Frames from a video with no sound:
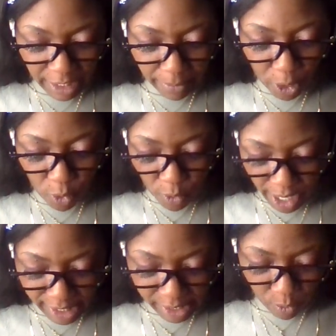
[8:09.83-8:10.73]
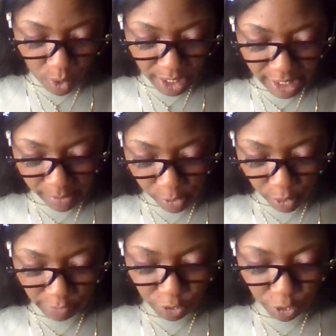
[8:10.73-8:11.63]
Libra, Aquarius and wanting some
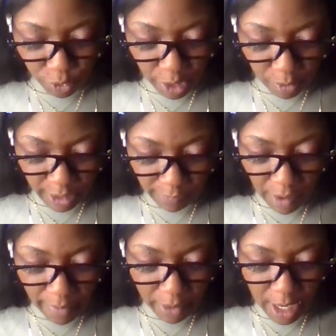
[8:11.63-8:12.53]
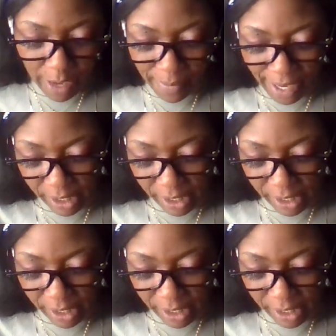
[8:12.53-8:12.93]
sort of truth here with the Five of Cups,